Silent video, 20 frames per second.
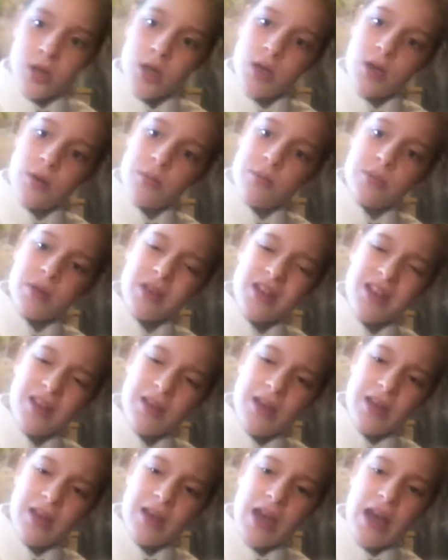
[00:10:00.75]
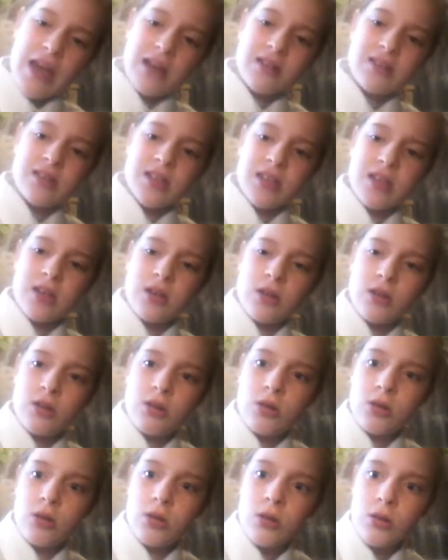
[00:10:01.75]
But the ending
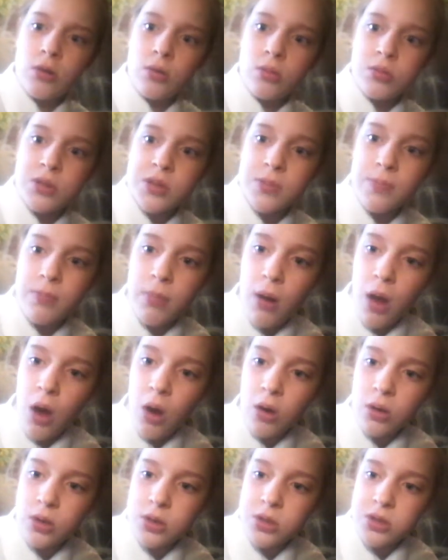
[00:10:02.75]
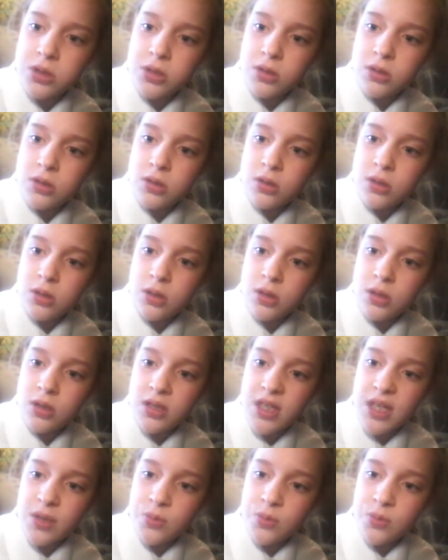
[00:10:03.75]
was blocked. He was